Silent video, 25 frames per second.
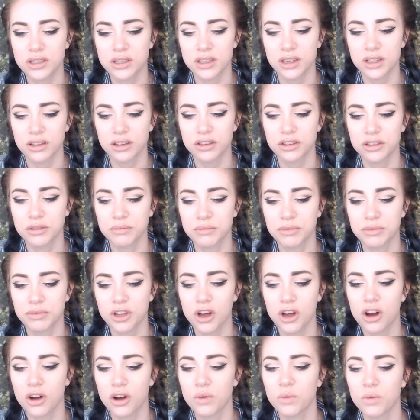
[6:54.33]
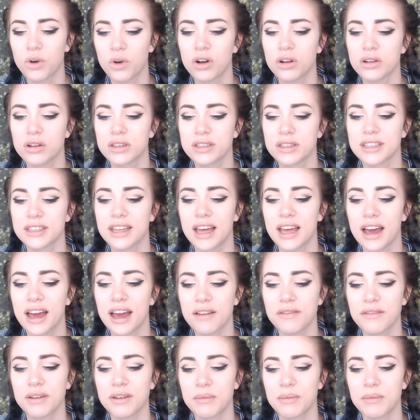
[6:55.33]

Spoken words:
cylinder block walls and the heavy